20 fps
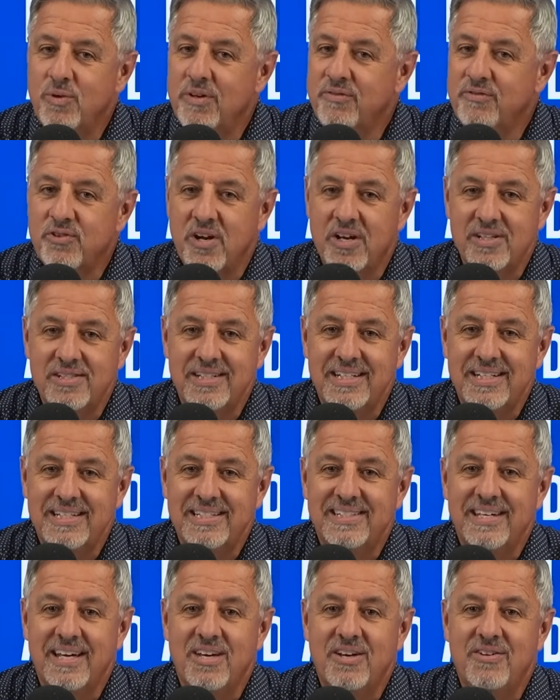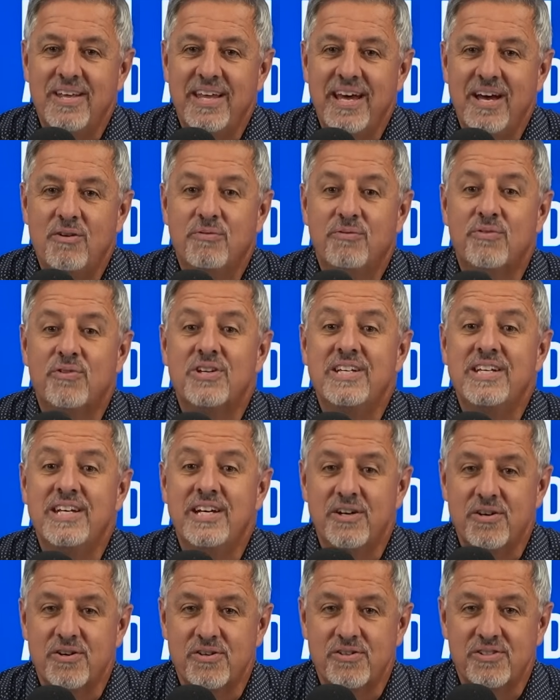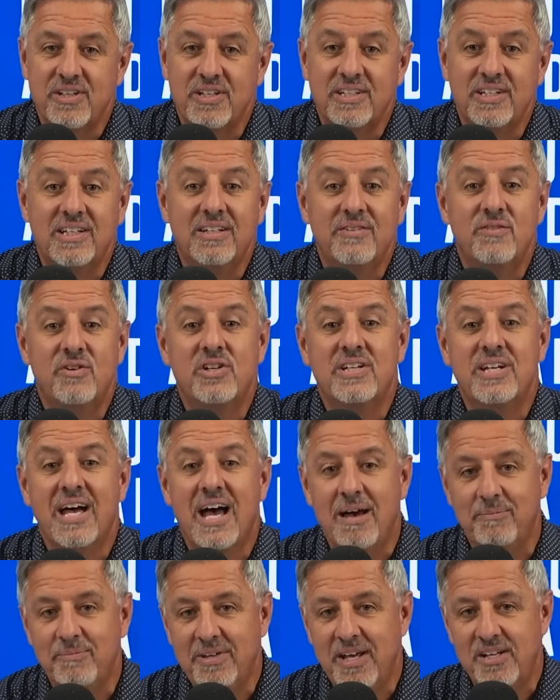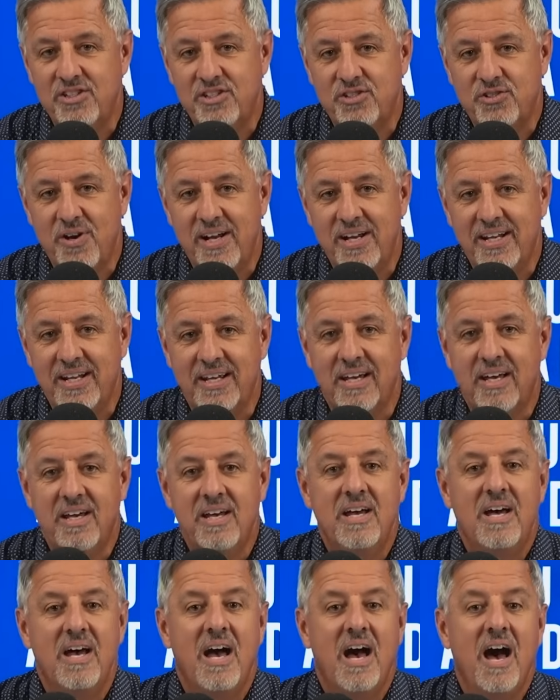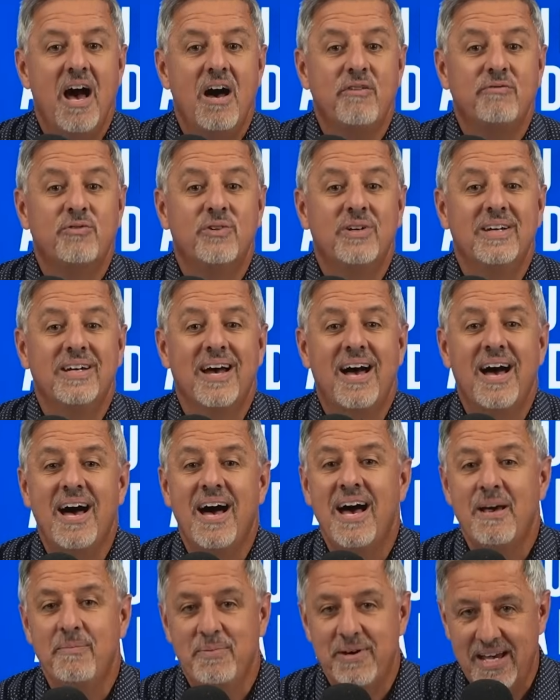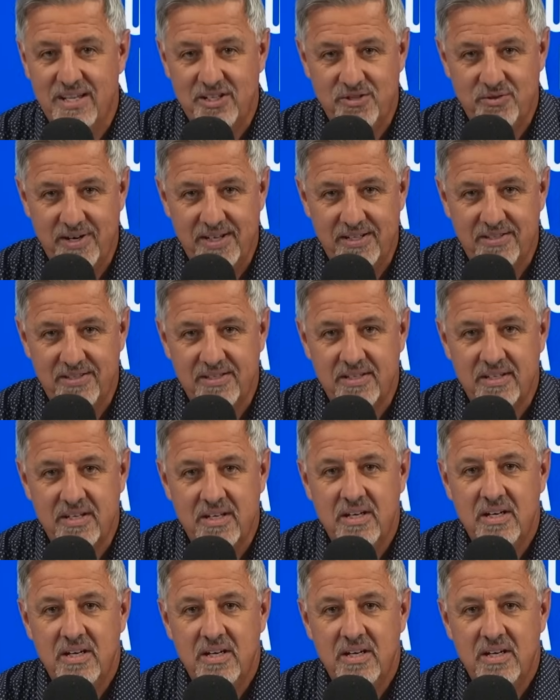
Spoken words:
we've trusted Excel now for years to deliver top-notch training, offering high pass rates.